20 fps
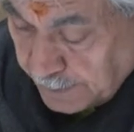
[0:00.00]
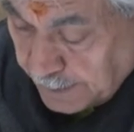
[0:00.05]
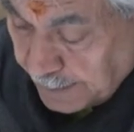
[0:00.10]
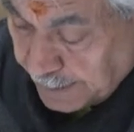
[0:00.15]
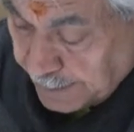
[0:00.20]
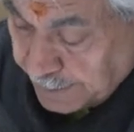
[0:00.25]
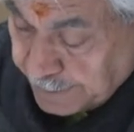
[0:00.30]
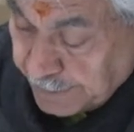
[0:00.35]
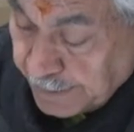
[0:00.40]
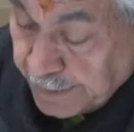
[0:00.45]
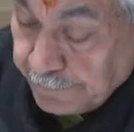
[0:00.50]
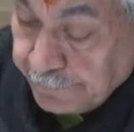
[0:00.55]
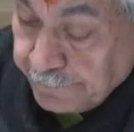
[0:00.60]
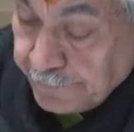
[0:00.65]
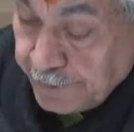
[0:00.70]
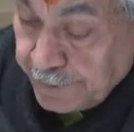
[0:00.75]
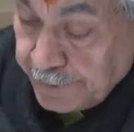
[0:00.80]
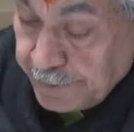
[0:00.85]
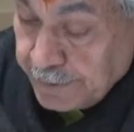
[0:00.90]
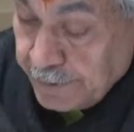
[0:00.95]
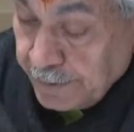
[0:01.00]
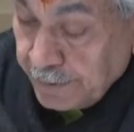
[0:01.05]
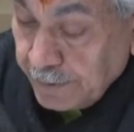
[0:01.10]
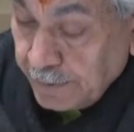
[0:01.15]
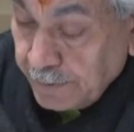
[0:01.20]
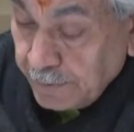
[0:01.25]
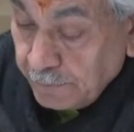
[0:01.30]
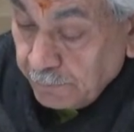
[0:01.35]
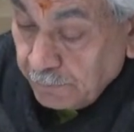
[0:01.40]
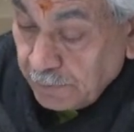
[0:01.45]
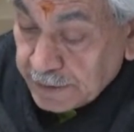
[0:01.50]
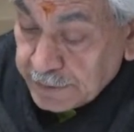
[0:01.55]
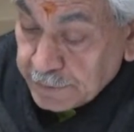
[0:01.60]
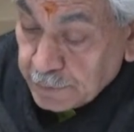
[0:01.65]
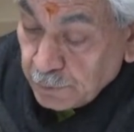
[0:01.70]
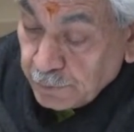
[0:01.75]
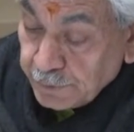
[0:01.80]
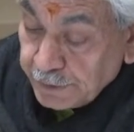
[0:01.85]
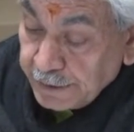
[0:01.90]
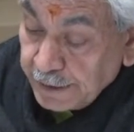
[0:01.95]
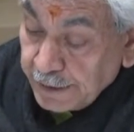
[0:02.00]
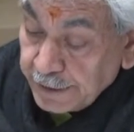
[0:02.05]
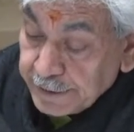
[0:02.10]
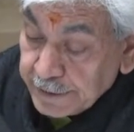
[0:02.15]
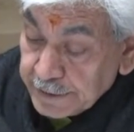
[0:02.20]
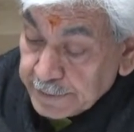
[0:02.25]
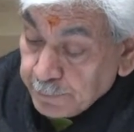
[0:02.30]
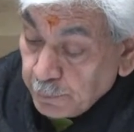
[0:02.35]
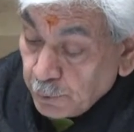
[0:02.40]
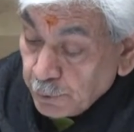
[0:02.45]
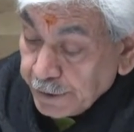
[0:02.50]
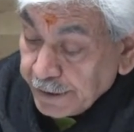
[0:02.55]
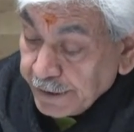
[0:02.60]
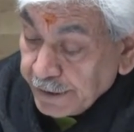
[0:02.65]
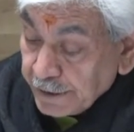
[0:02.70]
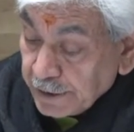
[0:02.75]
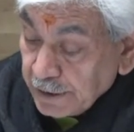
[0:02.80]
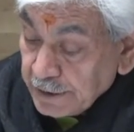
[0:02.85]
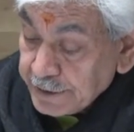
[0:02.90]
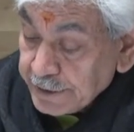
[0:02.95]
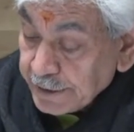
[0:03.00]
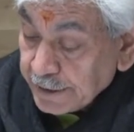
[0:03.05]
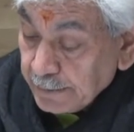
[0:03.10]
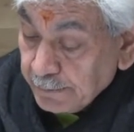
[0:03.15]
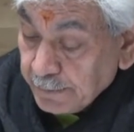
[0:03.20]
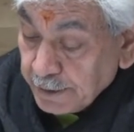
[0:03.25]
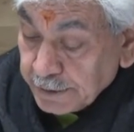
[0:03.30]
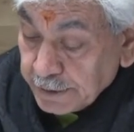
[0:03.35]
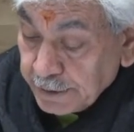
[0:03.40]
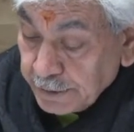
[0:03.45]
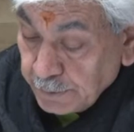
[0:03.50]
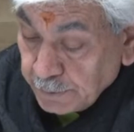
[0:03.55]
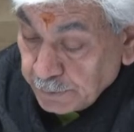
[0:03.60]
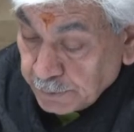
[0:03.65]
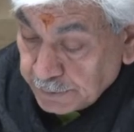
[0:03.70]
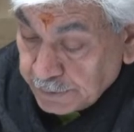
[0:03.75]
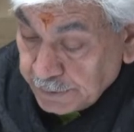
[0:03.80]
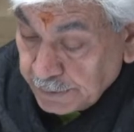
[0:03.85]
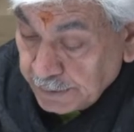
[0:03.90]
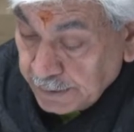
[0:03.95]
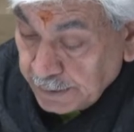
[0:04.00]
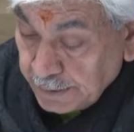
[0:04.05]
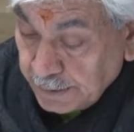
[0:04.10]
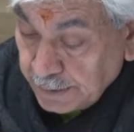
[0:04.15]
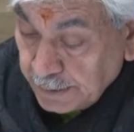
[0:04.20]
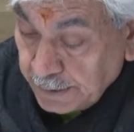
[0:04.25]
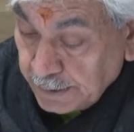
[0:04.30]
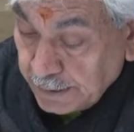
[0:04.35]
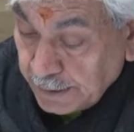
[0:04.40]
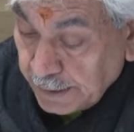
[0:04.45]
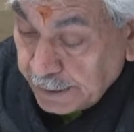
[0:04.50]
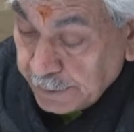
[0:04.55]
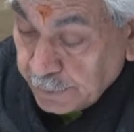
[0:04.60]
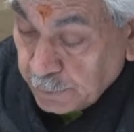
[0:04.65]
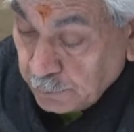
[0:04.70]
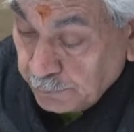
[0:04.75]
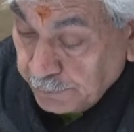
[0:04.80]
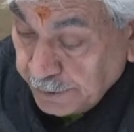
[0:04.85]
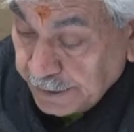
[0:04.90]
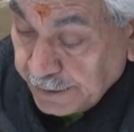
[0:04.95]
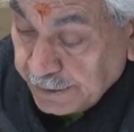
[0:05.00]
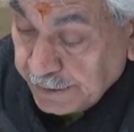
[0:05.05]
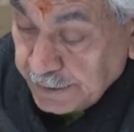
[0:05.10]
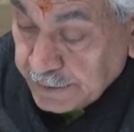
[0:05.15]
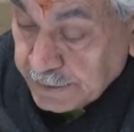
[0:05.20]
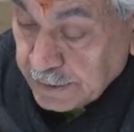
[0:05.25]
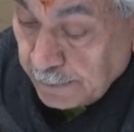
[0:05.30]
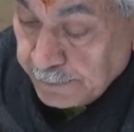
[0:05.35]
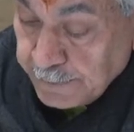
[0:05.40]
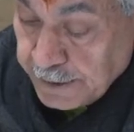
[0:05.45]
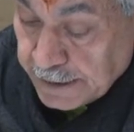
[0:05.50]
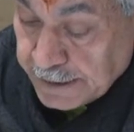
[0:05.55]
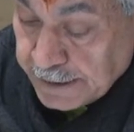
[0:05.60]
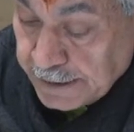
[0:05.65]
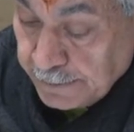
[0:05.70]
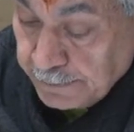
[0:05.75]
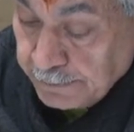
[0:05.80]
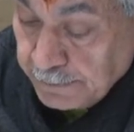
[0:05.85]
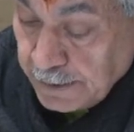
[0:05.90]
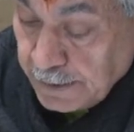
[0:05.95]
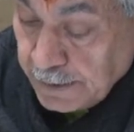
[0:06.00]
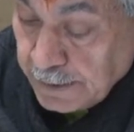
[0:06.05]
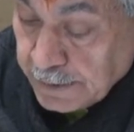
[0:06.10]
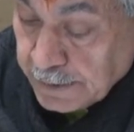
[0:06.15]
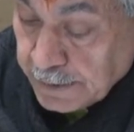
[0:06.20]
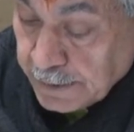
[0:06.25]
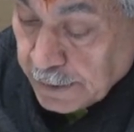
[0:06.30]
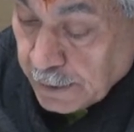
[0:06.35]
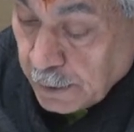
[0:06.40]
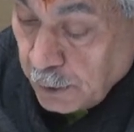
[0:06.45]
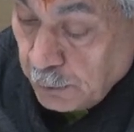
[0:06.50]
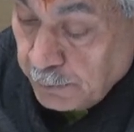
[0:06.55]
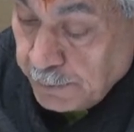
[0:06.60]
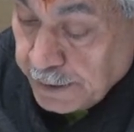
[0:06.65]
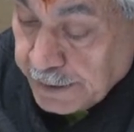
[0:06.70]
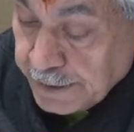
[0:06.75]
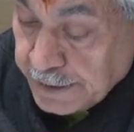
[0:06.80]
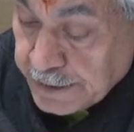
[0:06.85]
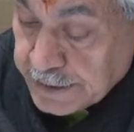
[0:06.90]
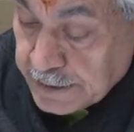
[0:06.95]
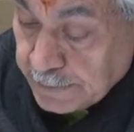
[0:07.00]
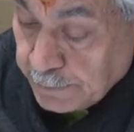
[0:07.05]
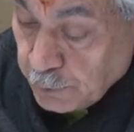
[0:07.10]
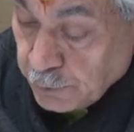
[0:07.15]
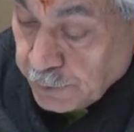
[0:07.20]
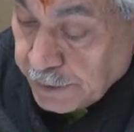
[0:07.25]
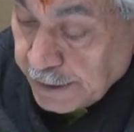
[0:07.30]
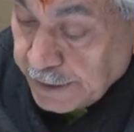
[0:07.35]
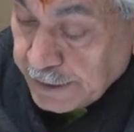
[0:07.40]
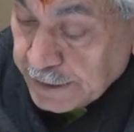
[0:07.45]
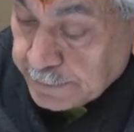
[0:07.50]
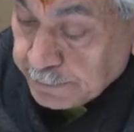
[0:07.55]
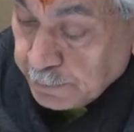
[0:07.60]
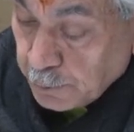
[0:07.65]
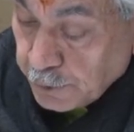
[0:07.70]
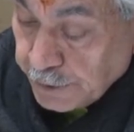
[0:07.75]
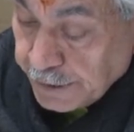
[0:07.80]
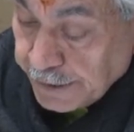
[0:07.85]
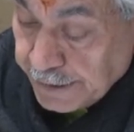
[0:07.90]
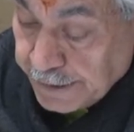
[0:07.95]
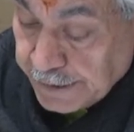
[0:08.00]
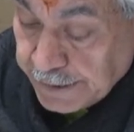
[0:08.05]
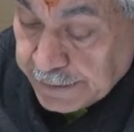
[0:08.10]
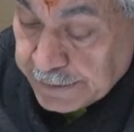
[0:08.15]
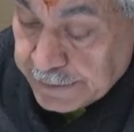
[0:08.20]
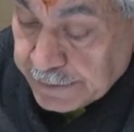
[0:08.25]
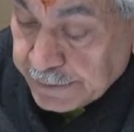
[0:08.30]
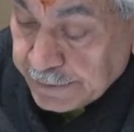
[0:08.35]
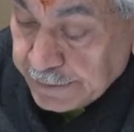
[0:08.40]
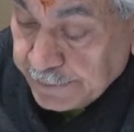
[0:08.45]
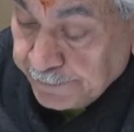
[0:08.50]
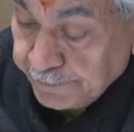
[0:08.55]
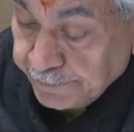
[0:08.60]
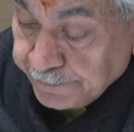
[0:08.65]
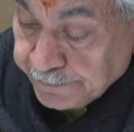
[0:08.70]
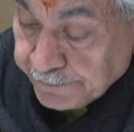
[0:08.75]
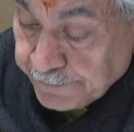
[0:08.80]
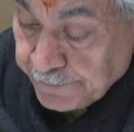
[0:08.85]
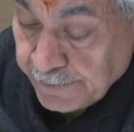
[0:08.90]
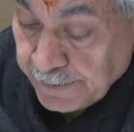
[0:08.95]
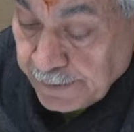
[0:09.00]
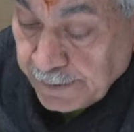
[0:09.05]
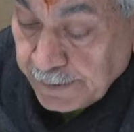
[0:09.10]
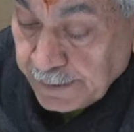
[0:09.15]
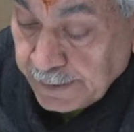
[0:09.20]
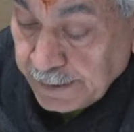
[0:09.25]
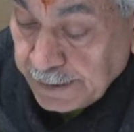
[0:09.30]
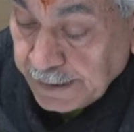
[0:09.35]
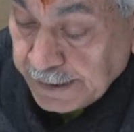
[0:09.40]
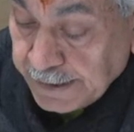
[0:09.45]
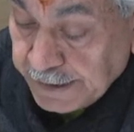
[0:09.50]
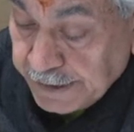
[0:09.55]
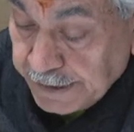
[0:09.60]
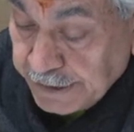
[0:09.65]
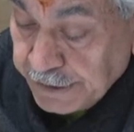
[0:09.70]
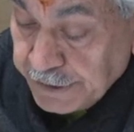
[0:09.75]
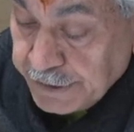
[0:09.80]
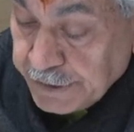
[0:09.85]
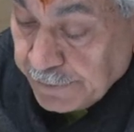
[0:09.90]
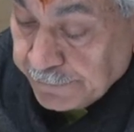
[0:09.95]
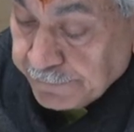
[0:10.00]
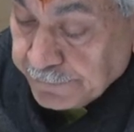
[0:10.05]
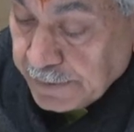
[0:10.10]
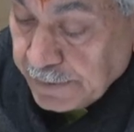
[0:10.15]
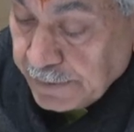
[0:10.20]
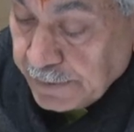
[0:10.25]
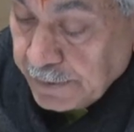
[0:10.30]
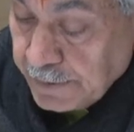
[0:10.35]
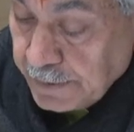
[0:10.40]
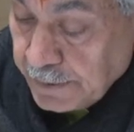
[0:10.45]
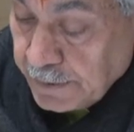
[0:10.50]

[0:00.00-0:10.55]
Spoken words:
Another effort was to create a sporting culture among the youth, and to meet this objective, the government distributed sporting kits in each of the